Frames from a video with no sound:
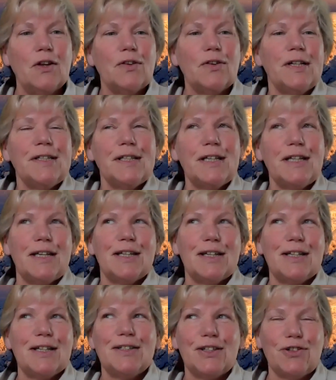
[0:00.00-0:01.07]

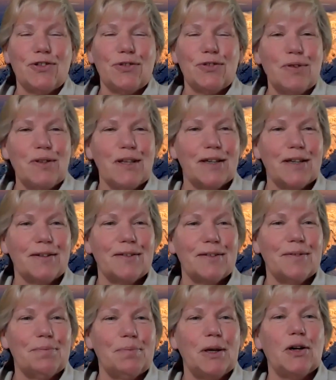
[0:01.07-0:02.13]
Tracy, is it true that
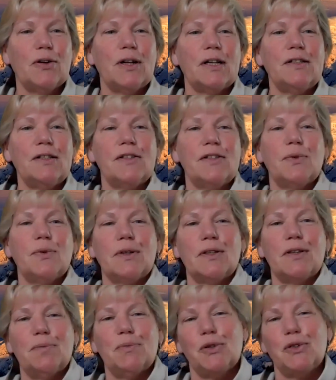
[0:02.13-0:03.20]
Paradise is one
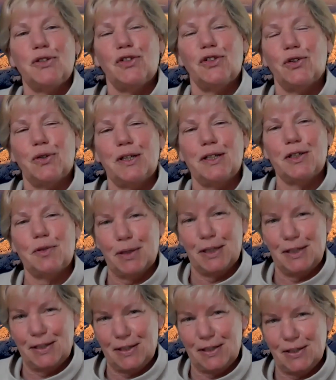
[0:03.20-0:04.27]
of the most snowiest
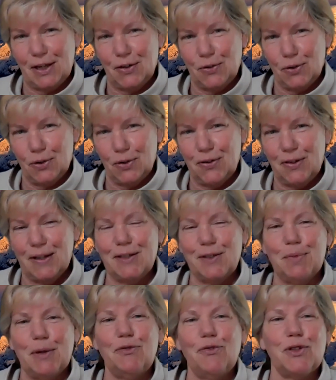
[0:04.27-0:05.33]
places on earth?
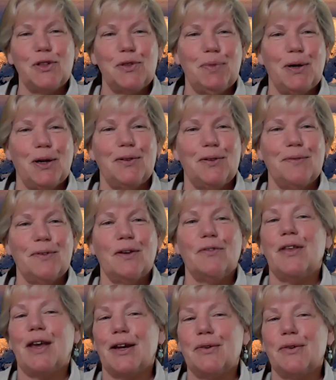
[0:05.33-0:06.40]
That's my first part
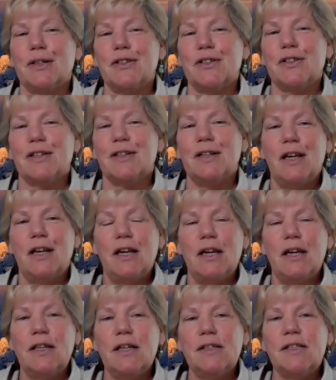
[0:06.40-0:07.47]
of that question.
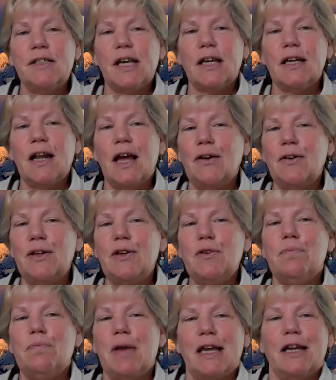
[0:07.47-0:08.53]
And then second, how do
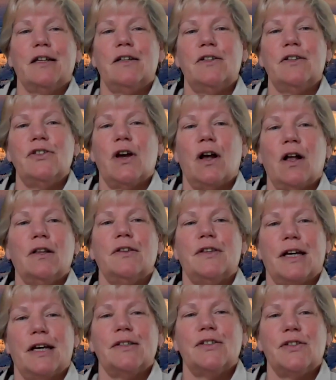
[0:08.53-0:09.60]
you manage all of
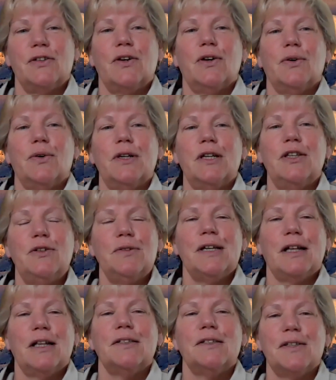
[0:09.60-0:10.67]
that snow? Can you
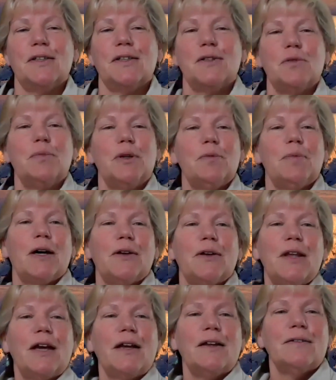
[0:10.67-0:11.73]
tell us a little bit about
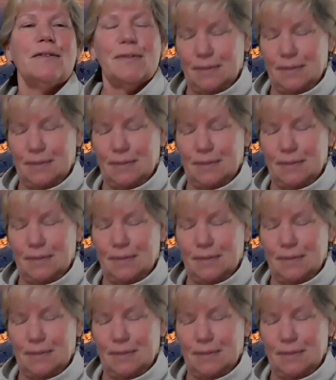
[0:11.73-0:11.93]
that?